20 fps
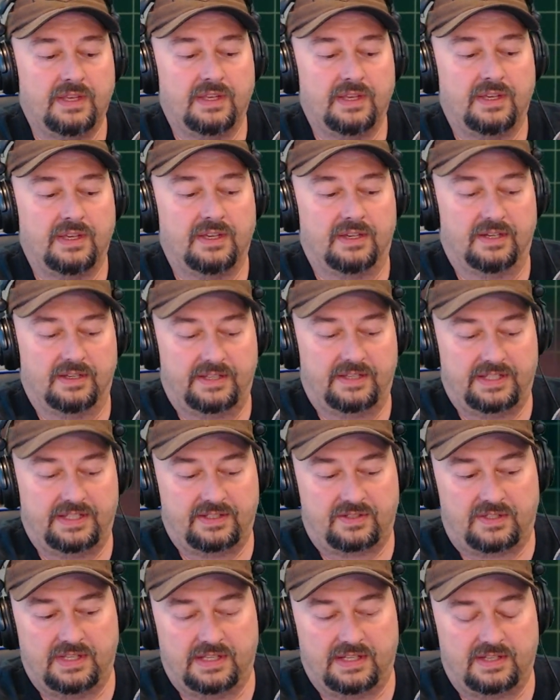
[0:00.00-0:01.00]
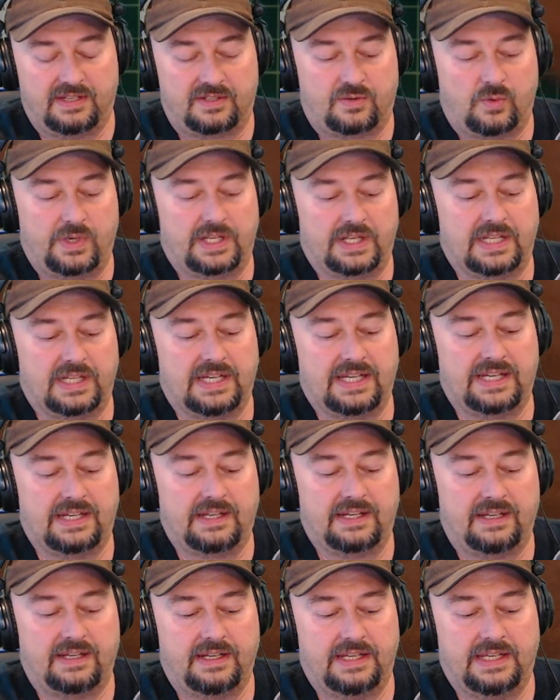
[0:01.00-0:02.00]
Uh, in, in twin
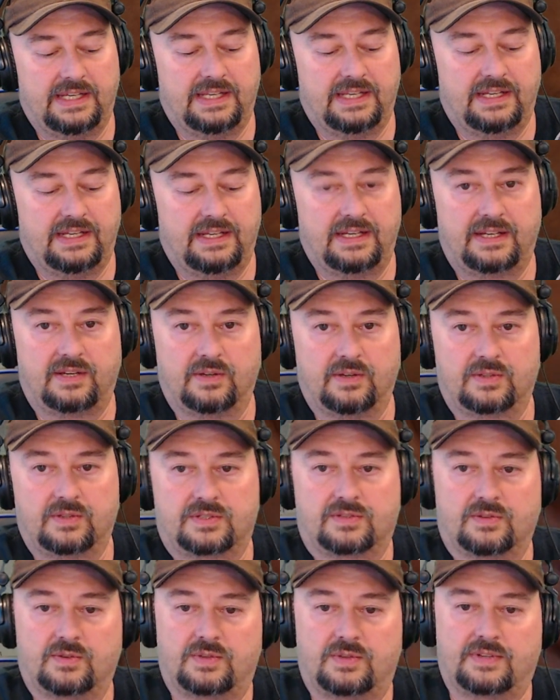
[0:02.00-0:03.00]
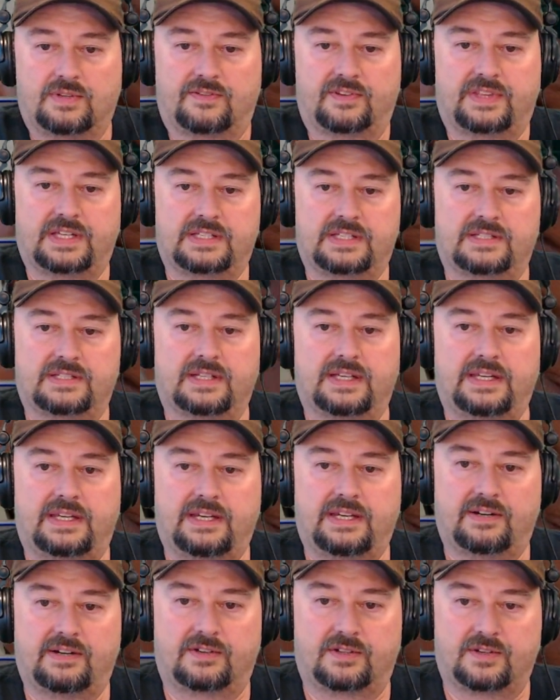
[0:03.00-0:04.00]
line, and it goes through different things like
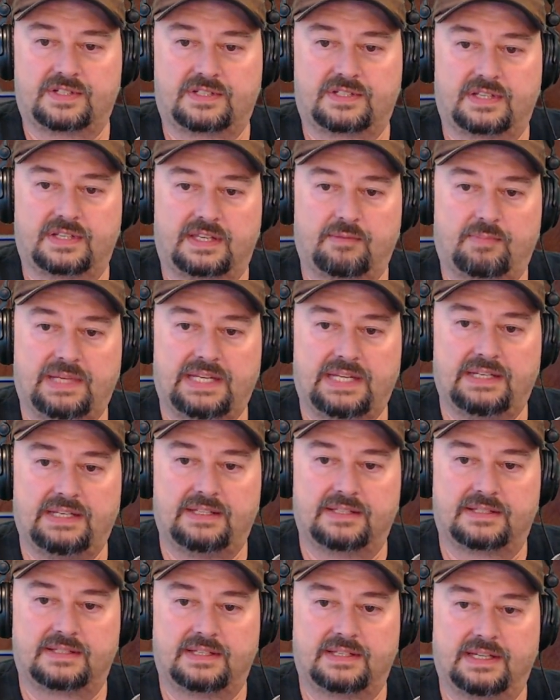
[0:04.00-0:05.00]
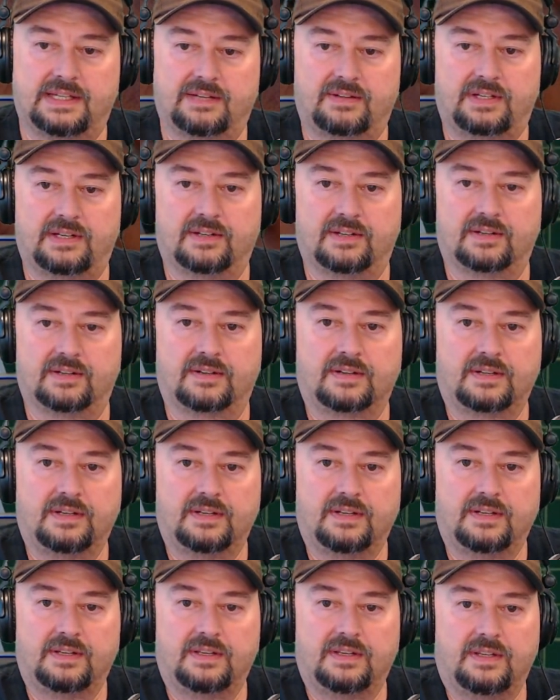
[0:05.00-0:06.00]
characteristic impedance down here.
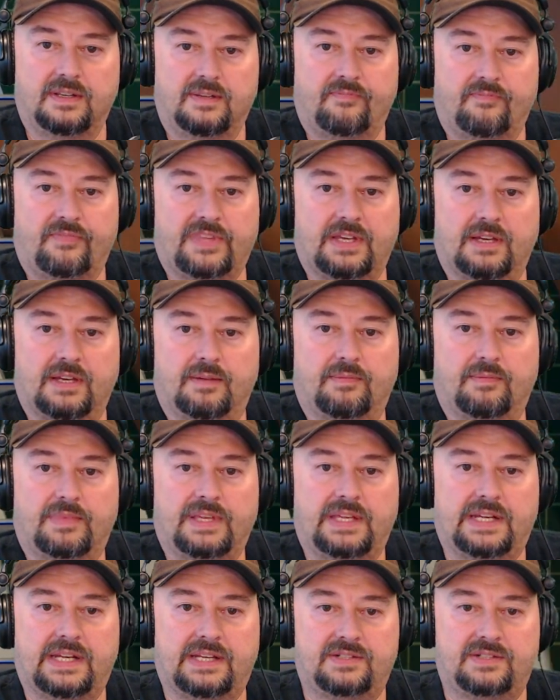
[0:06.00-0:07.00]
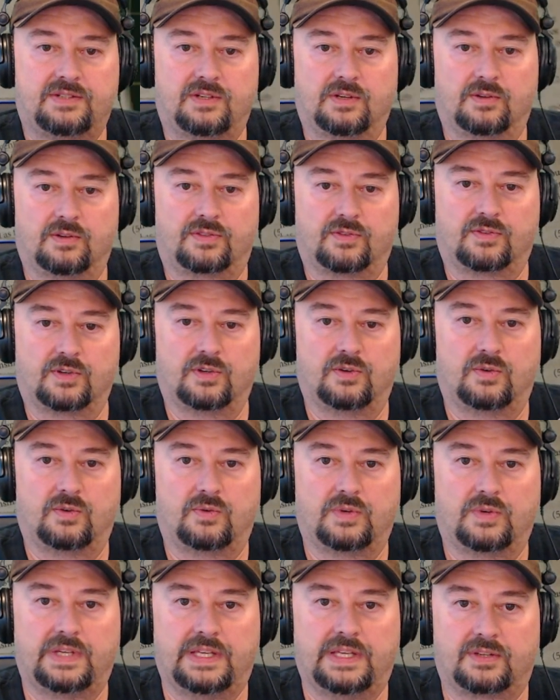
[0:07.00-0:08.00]
Um, and as you go
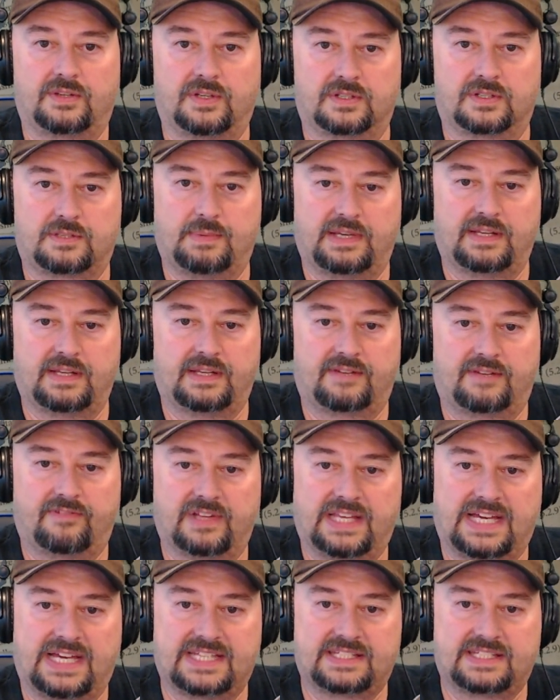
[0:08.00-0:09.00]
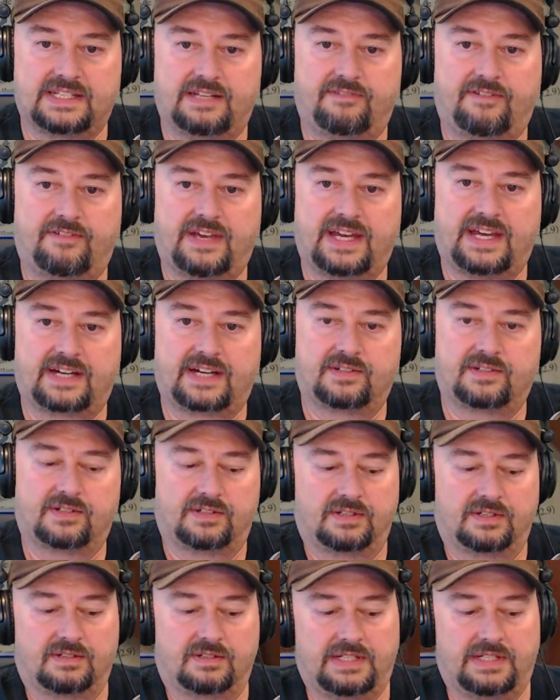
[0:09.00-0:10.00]
through, it talks about like velocity
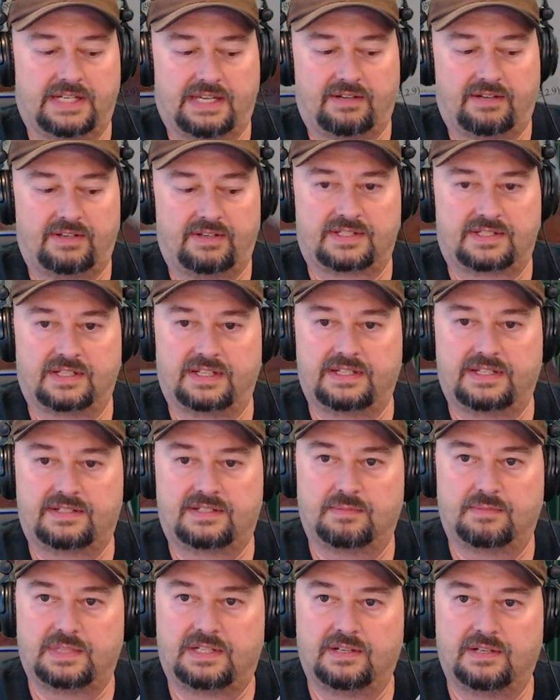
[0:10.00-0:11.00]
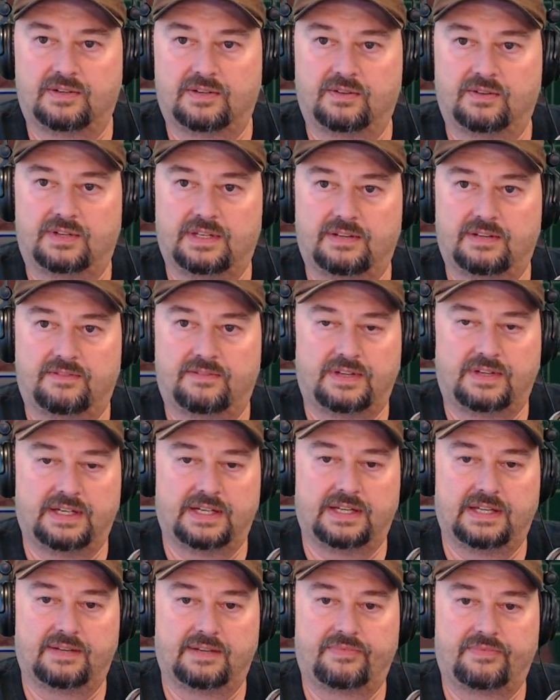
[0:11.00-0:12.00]
factor and how insulation material can
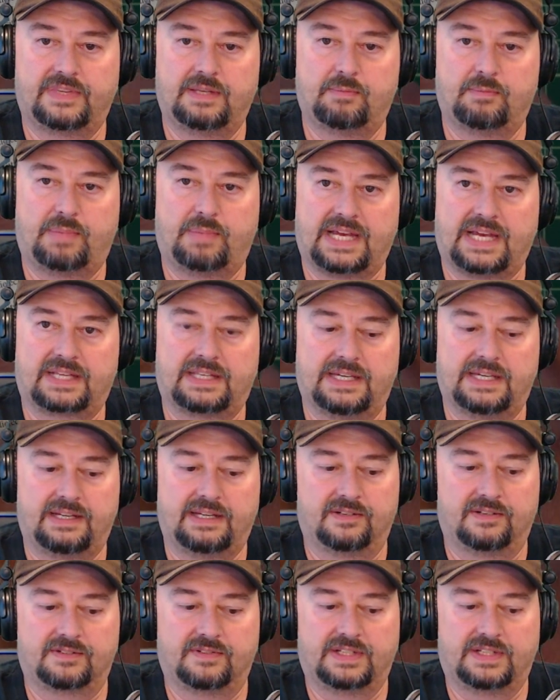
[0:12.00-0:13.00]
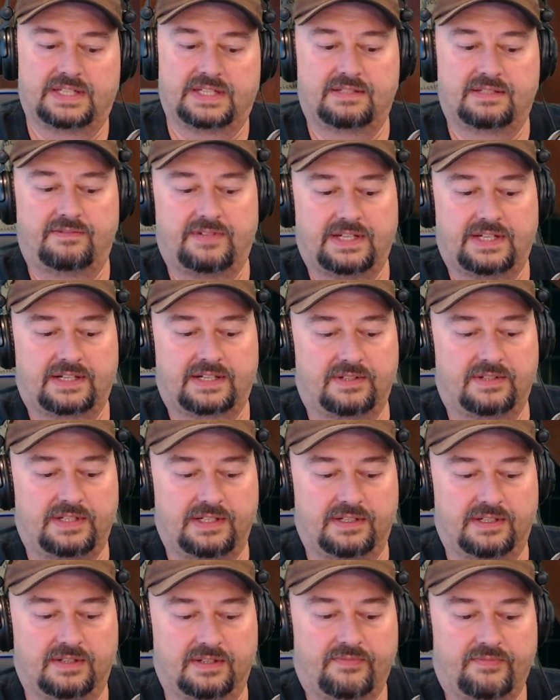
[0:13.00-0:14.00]
uh, impact that. Here's velocity factor
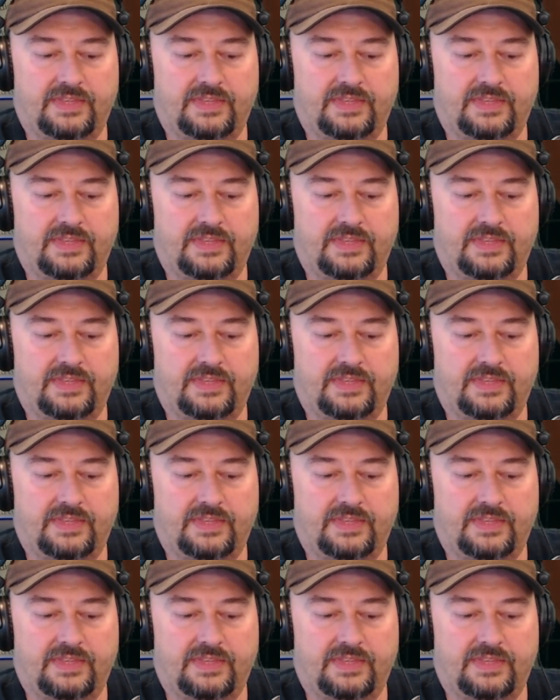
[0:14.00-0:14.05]
here.